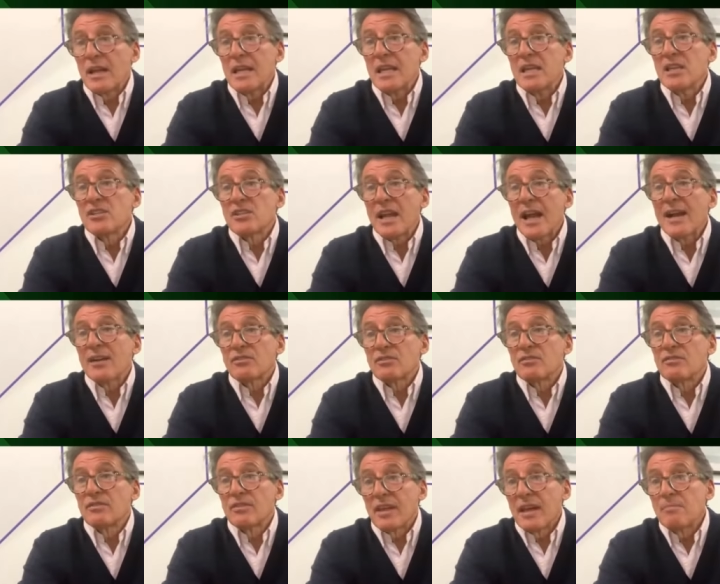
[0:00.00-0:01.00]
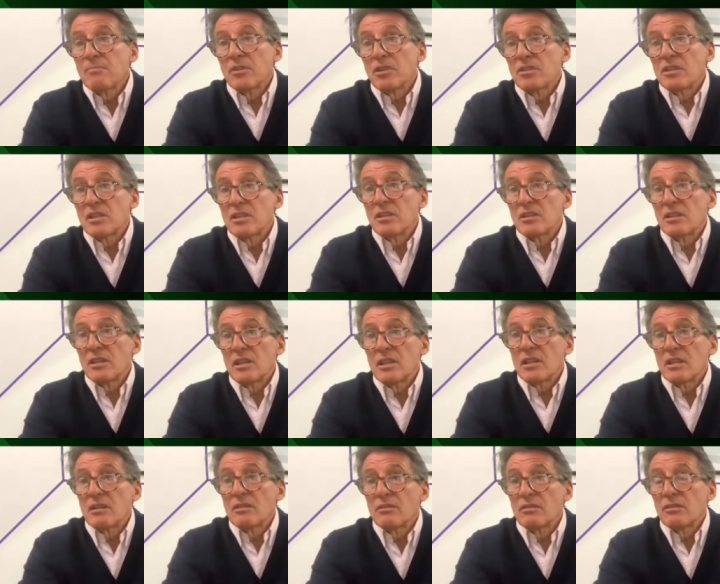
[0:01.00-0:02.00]
ease out of then the,
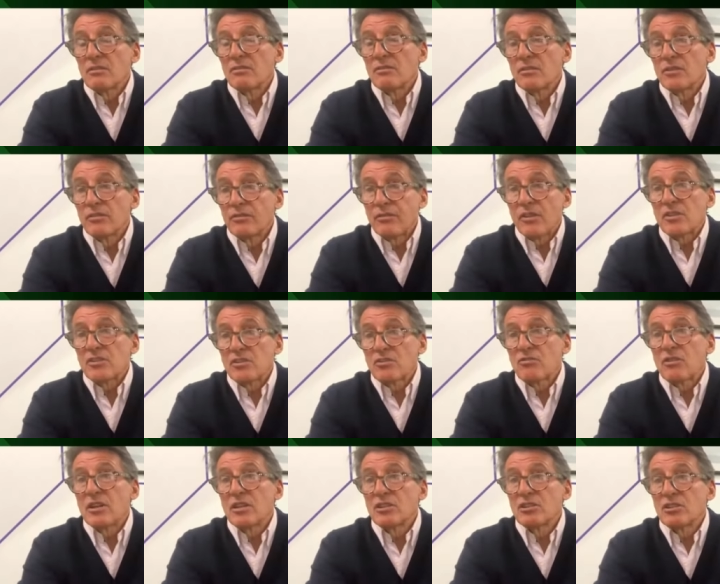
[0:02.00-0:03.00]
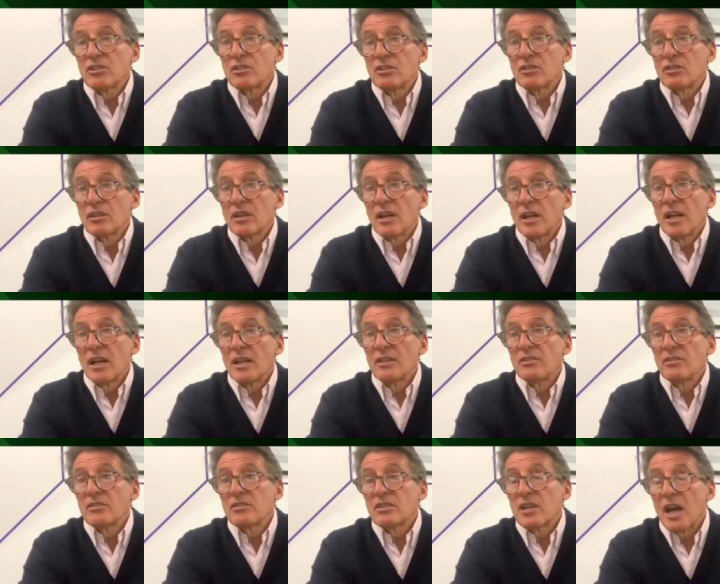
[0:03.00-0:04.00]
the, the, the, frustration
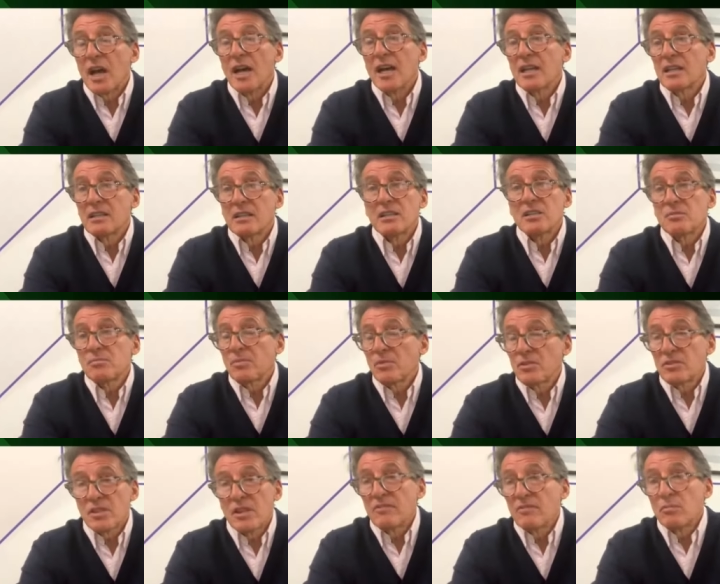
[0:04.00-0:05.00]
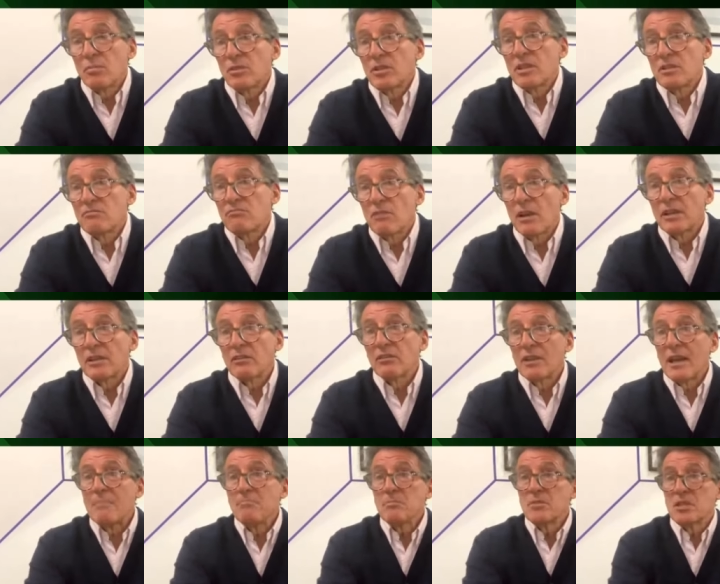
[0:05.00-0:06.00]
and the tiredness because everybody's running
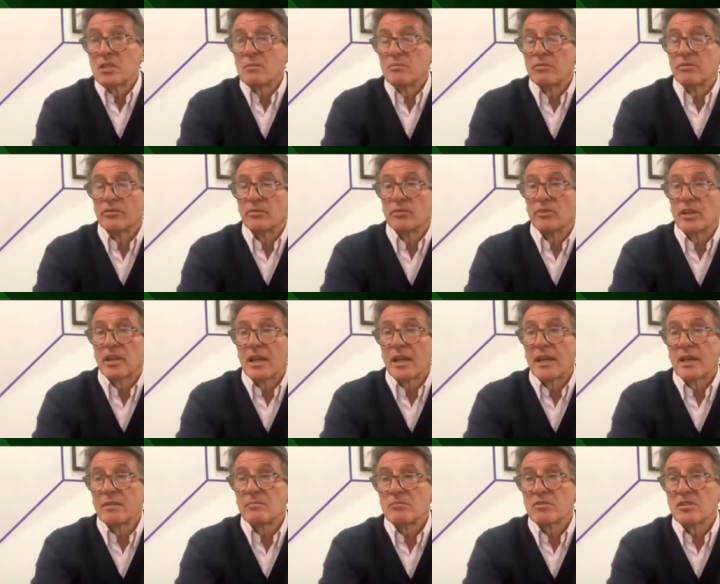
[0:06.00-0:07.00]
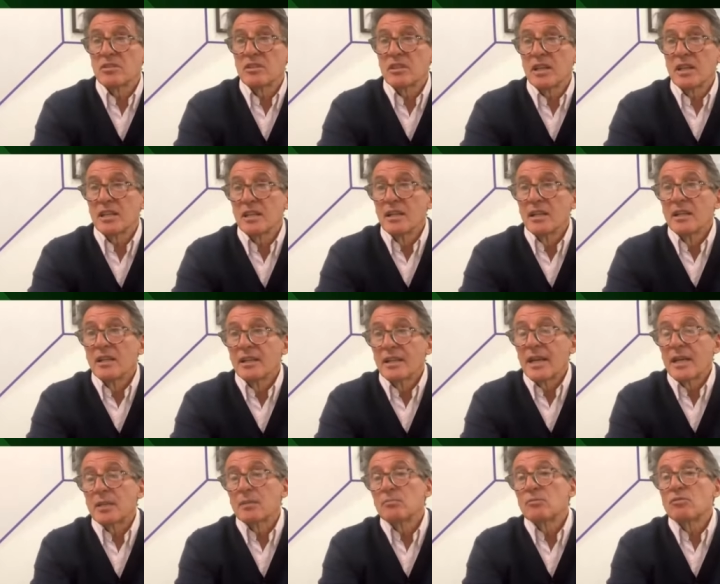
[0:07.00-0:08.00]
on empty before the games and then
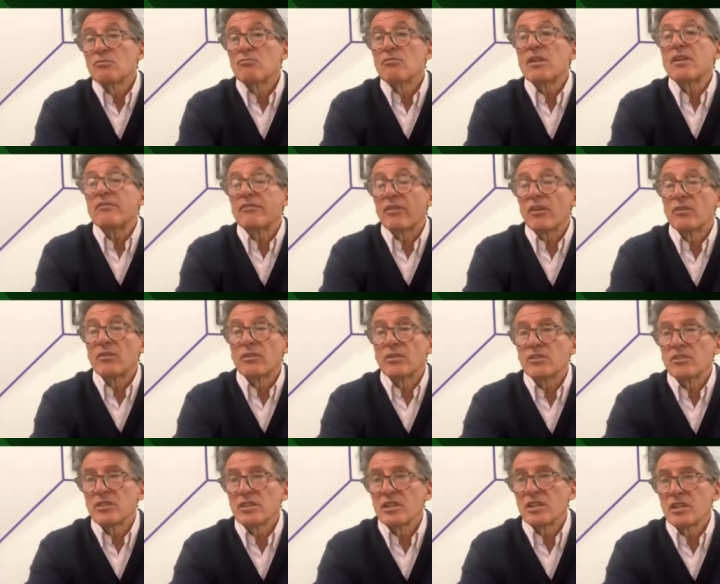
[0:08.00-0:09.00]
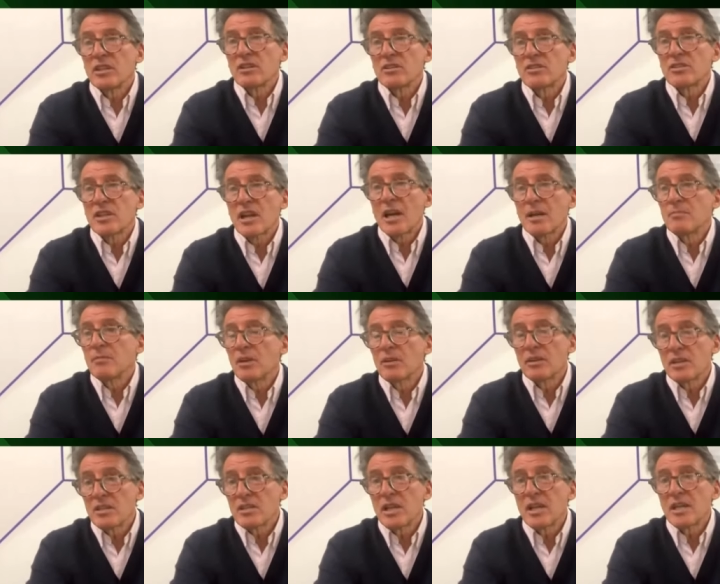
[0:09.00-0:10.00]
get them to refocus in a year's time. No,
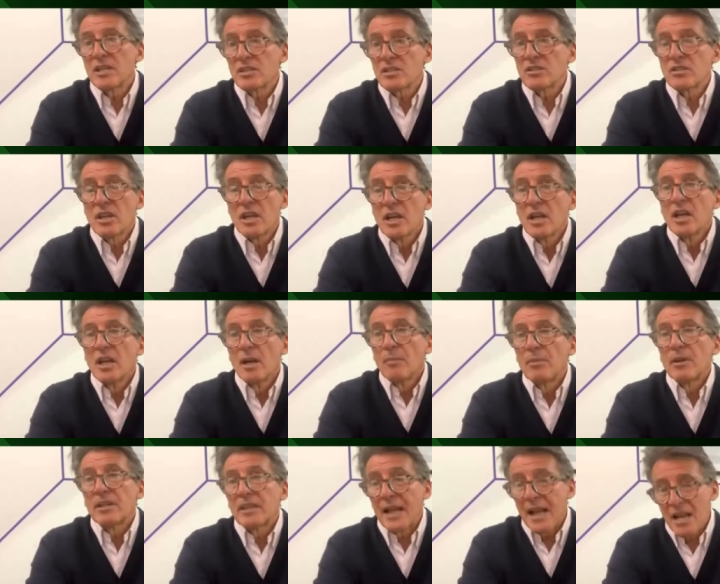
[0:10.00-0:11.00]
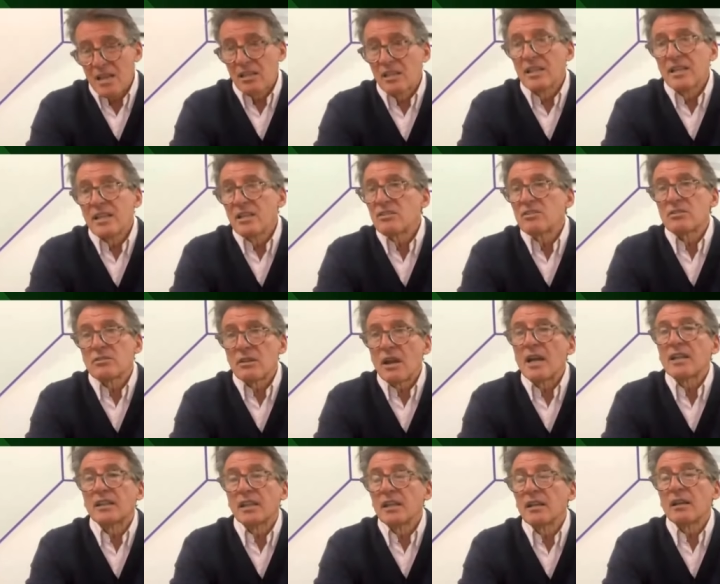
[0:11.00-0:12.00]
it, it's, but the athletes,
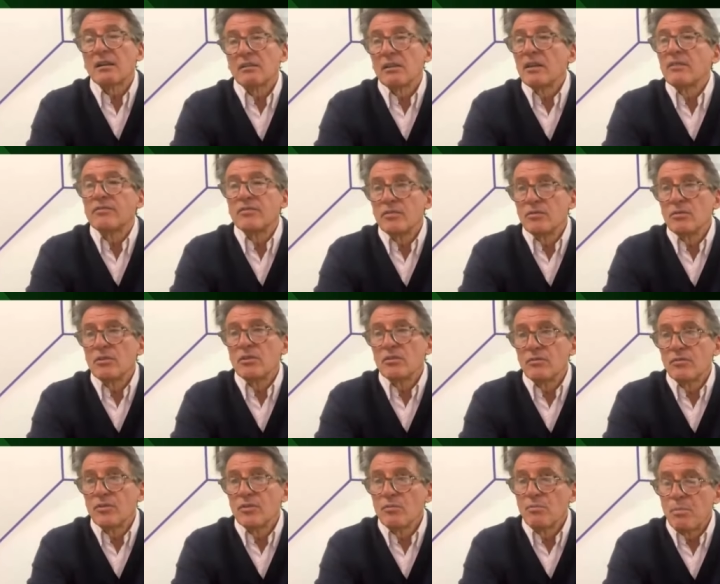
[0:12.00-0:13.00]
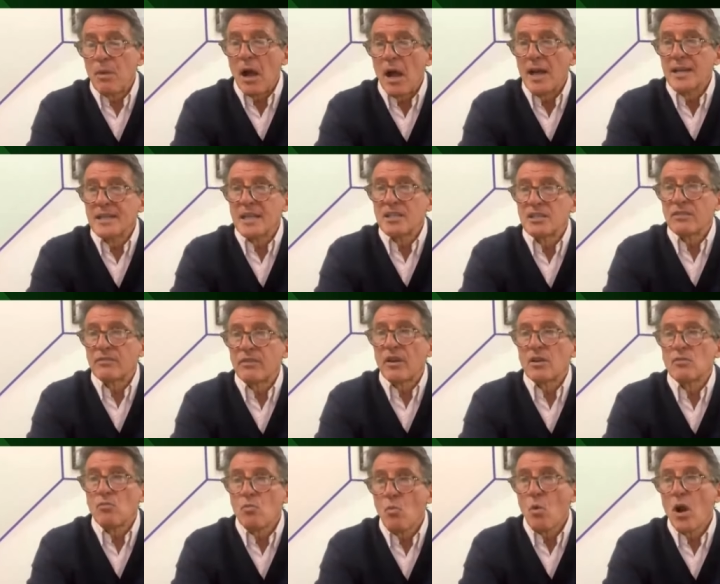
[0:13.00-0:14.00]
I think if you, if you
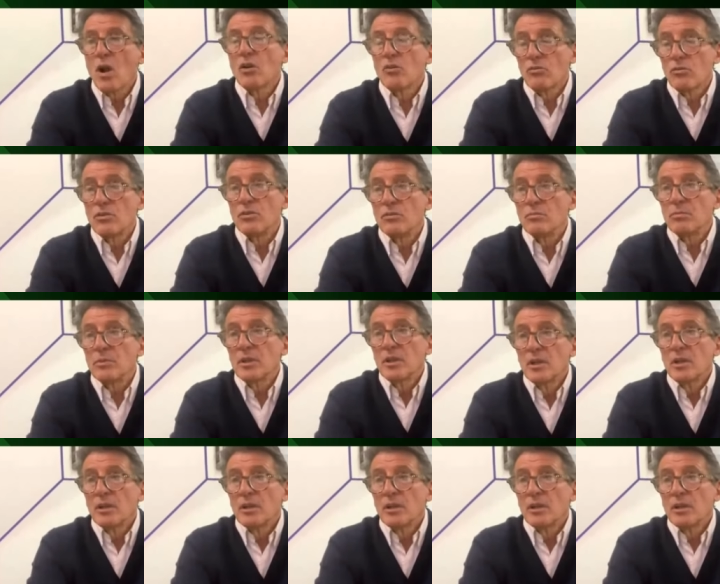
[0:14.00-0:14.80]
identified one group